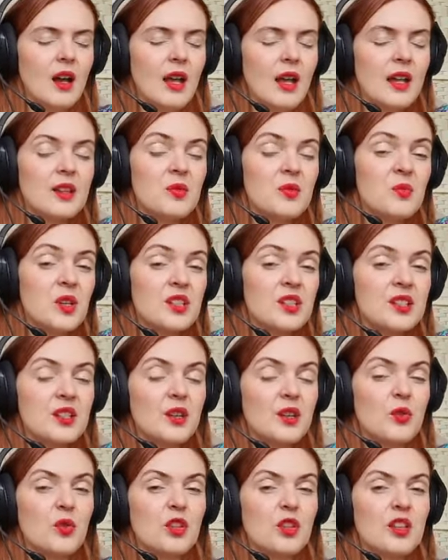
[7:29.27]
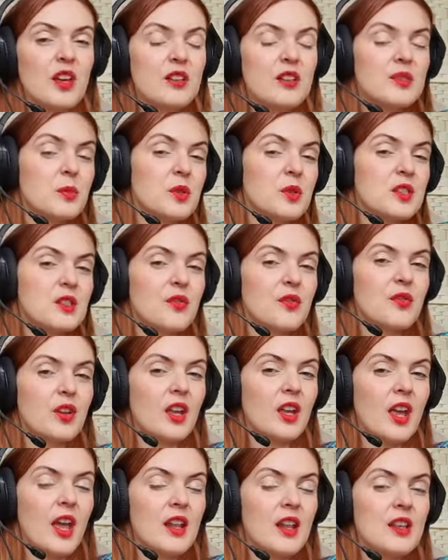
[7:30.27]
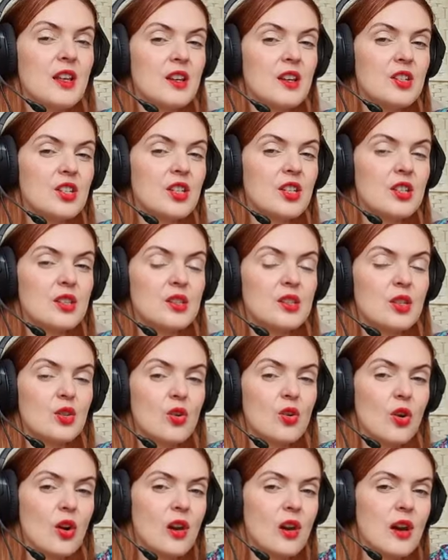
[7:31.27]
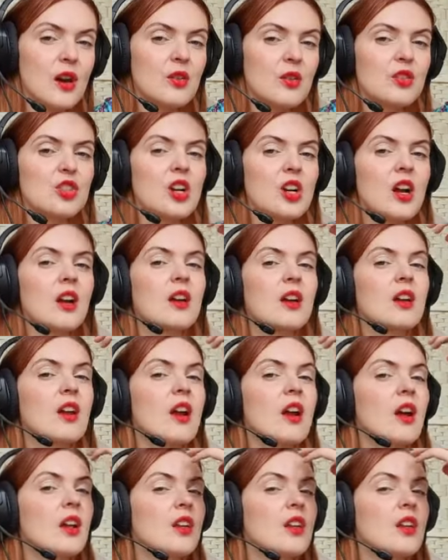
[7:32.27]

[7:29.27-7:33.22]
and mixing with the specific energies in your crown chakra,